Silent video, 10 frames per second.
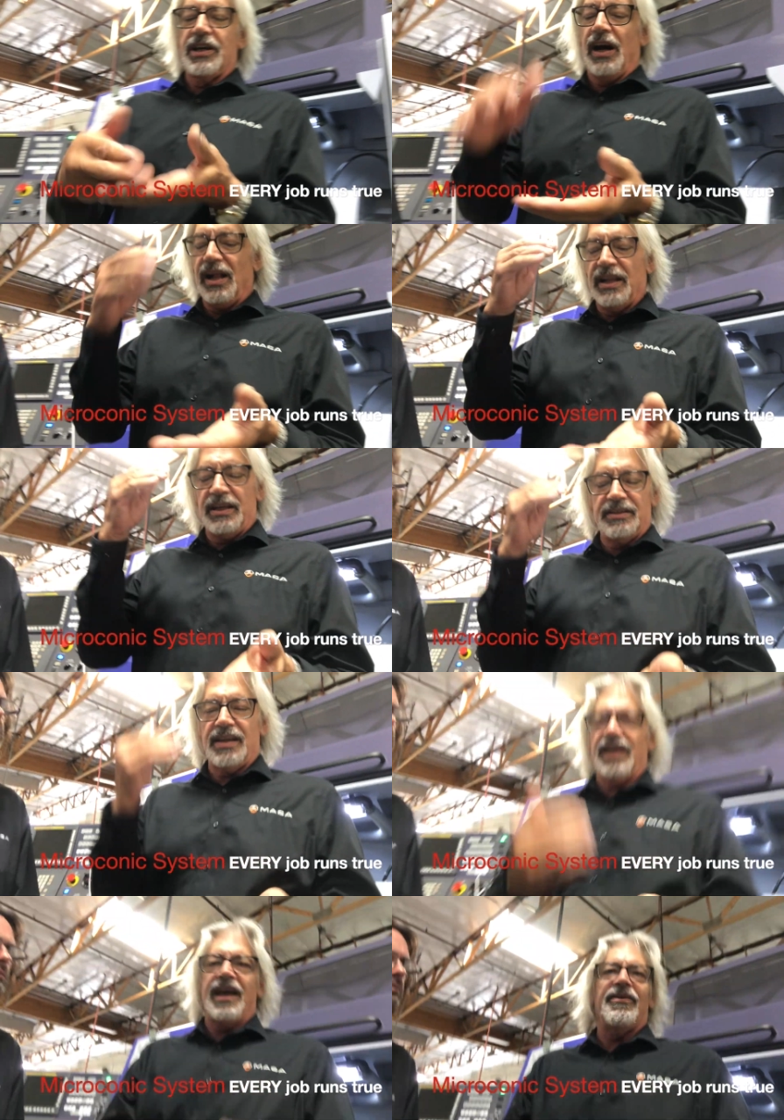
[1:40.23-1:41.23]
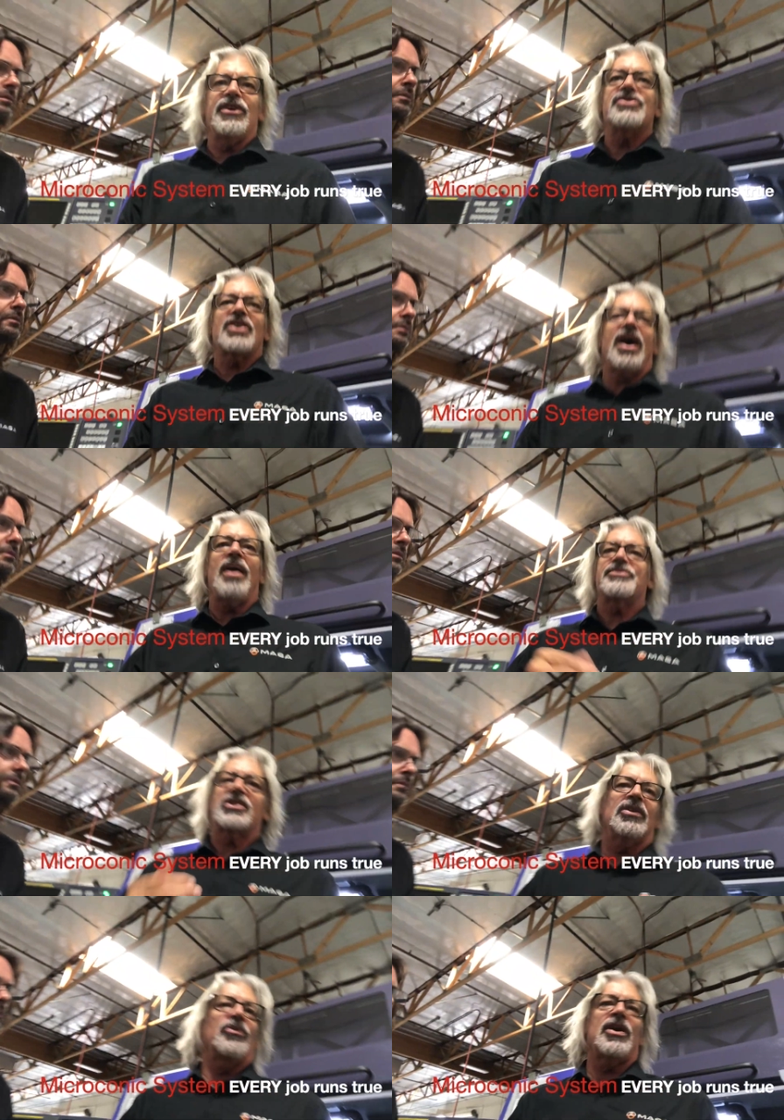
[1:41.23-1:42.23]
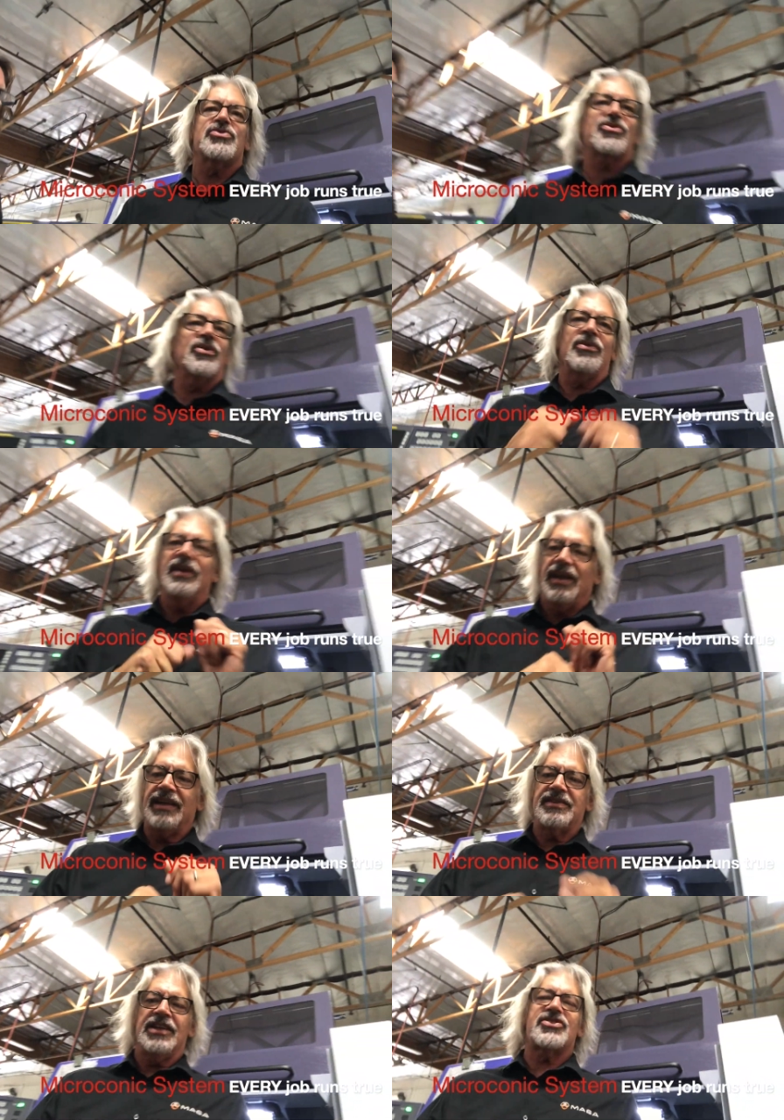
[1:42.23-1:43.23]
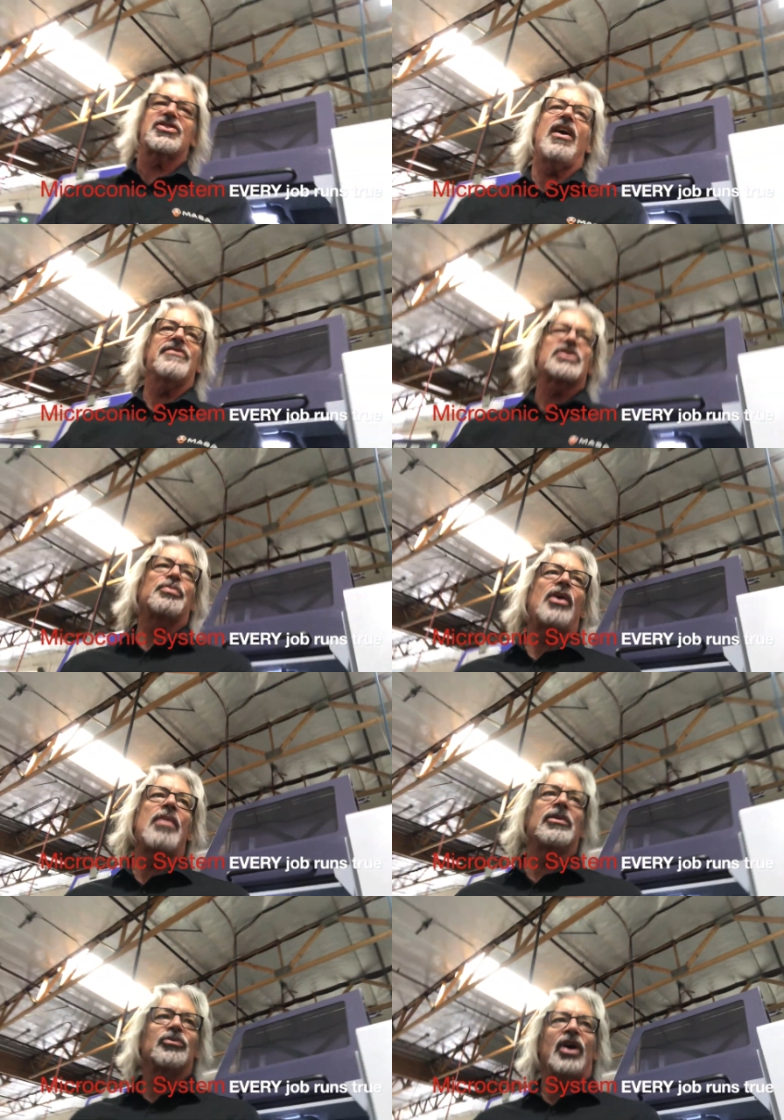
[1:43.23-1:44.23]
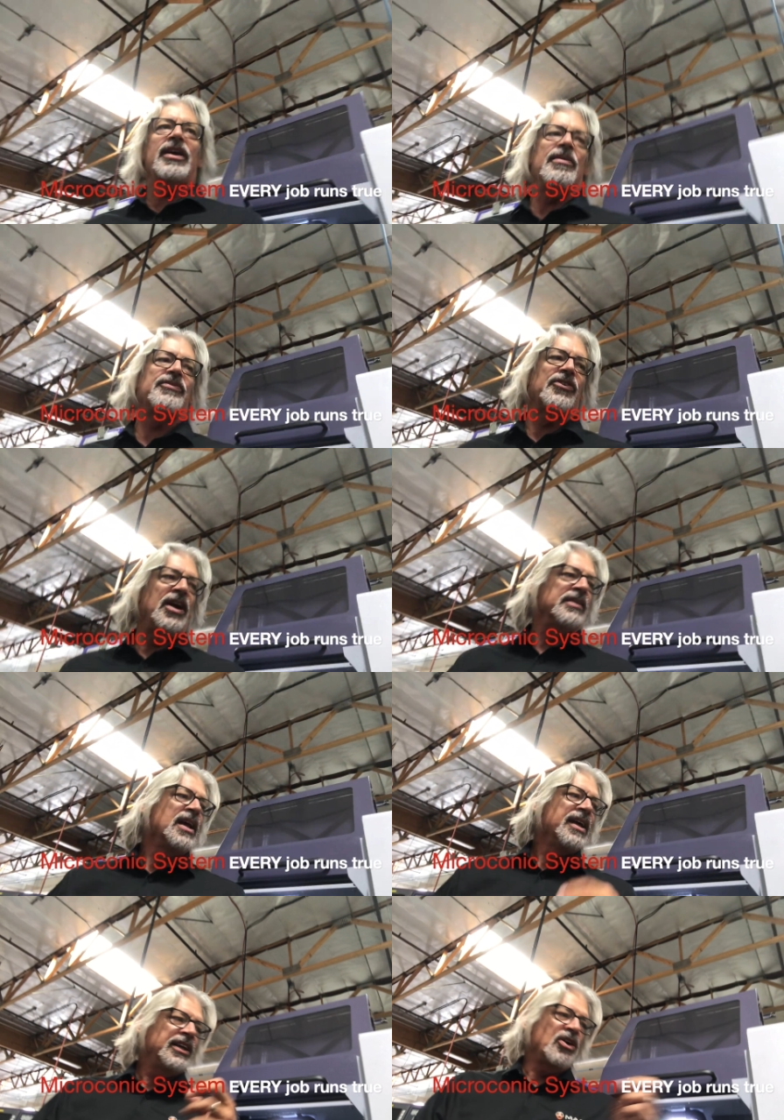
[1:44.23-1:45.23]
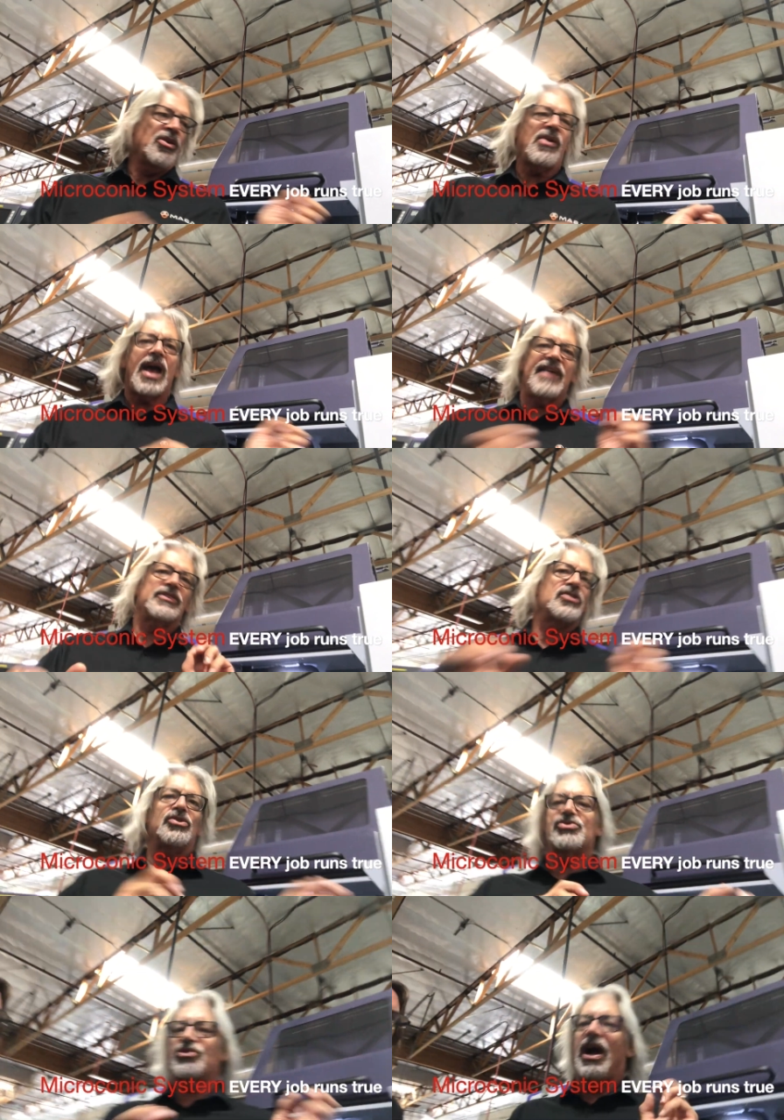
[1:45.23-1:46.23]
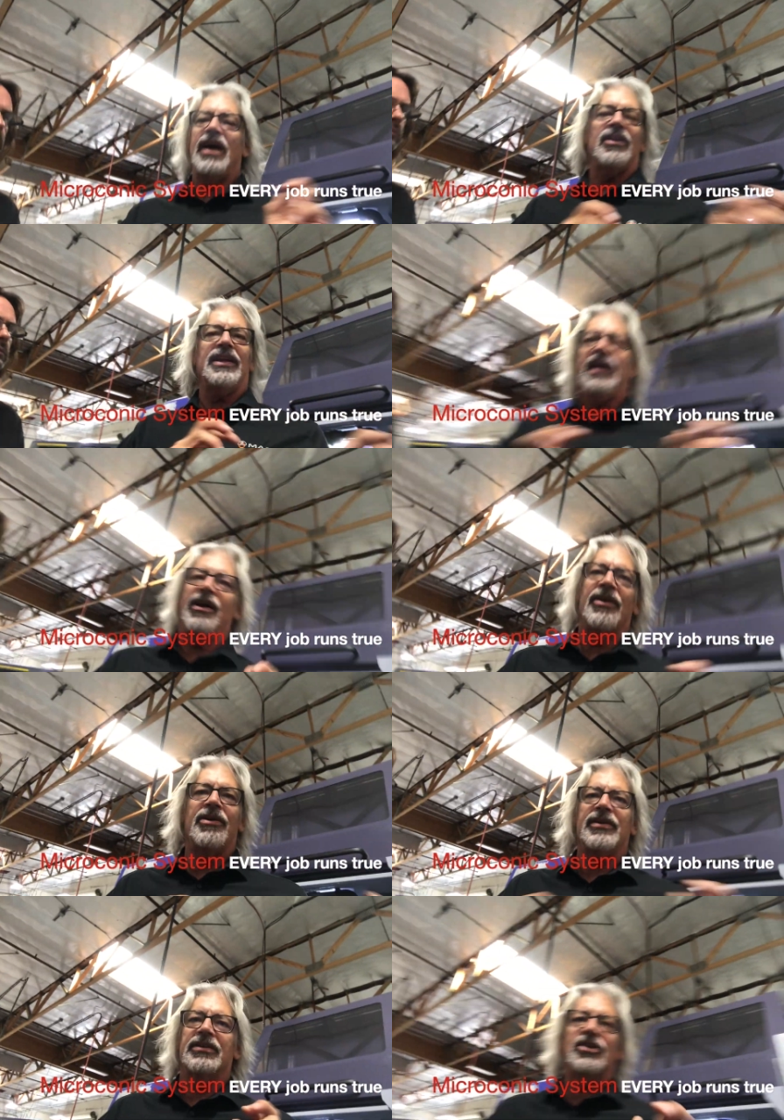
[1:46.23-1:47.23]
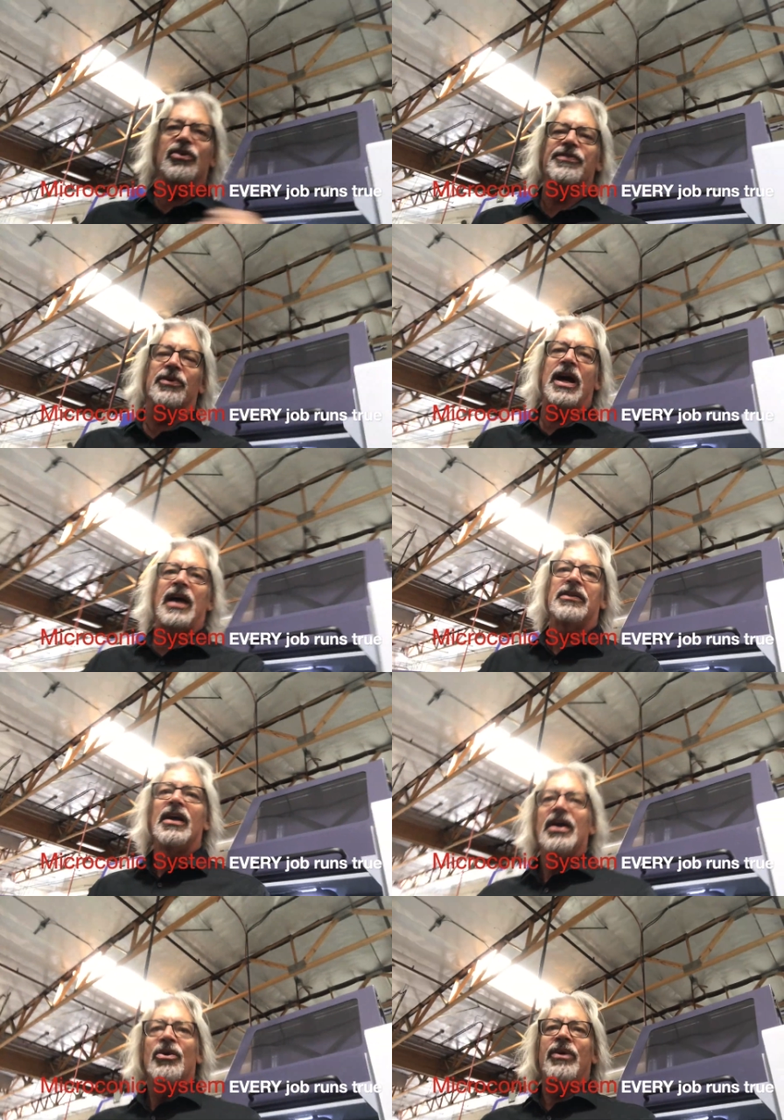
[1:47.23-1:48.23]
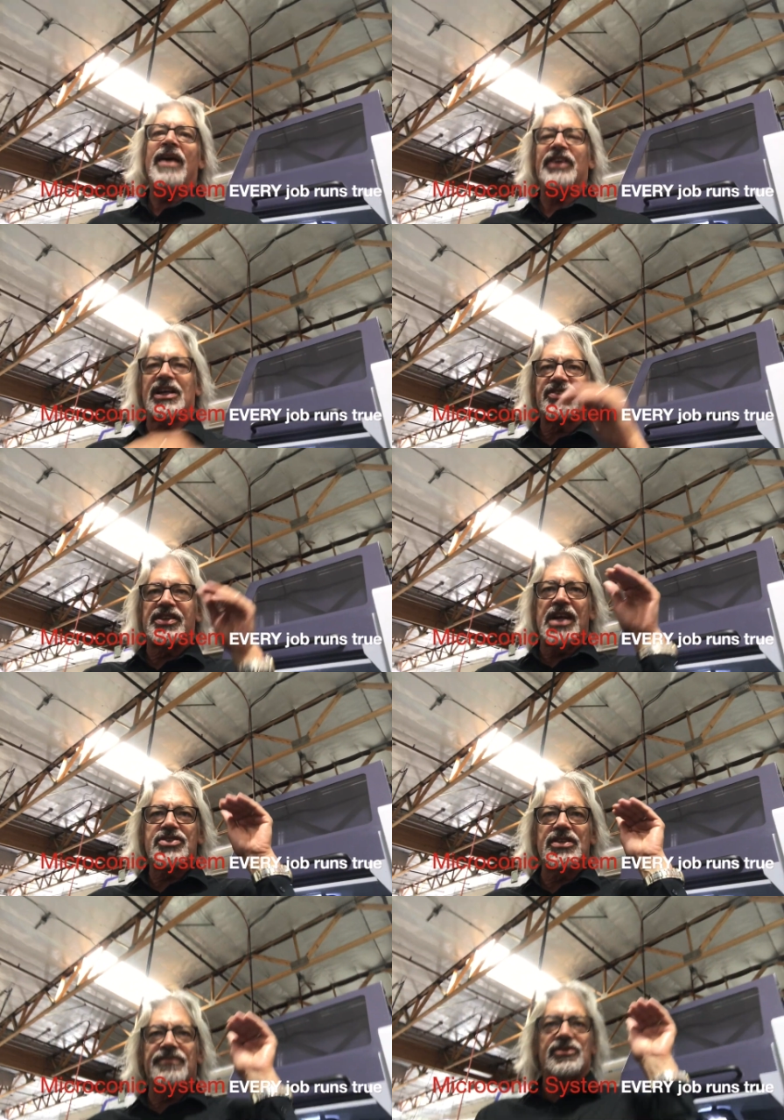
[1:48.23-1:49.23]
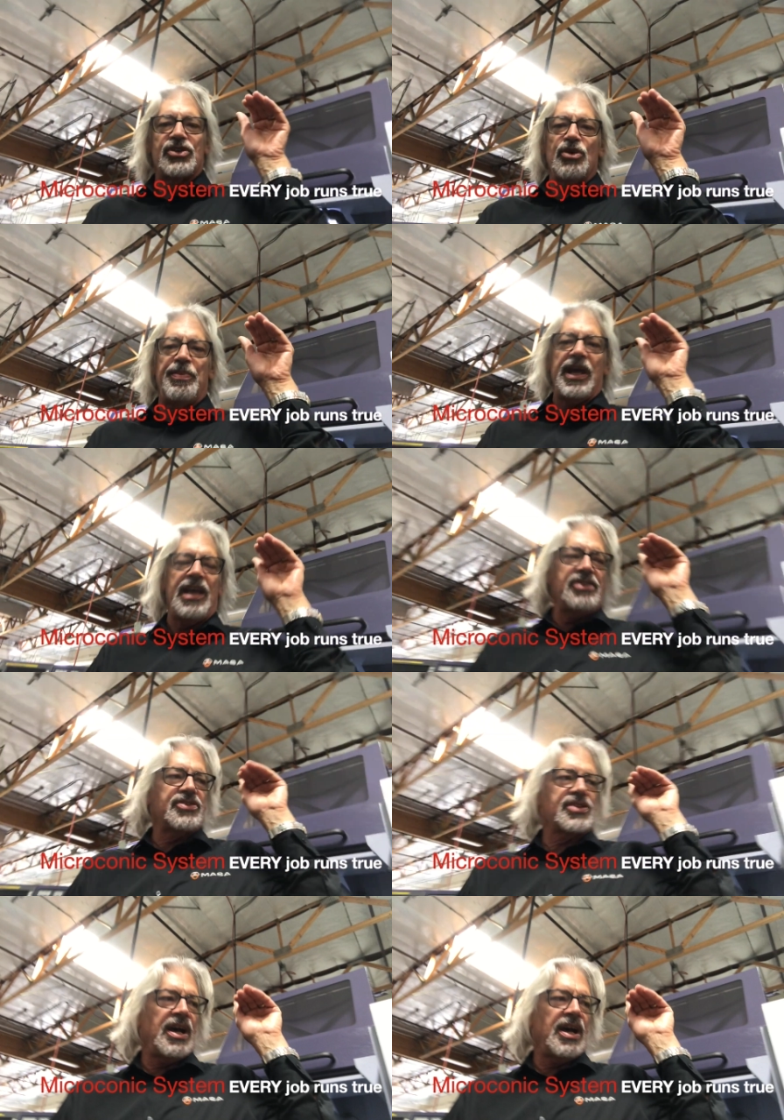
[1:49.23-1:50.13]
collet, every job's going to run true. It solves the problem right up front. You don't have to do trial and error and goof around. We have an extensive 2-page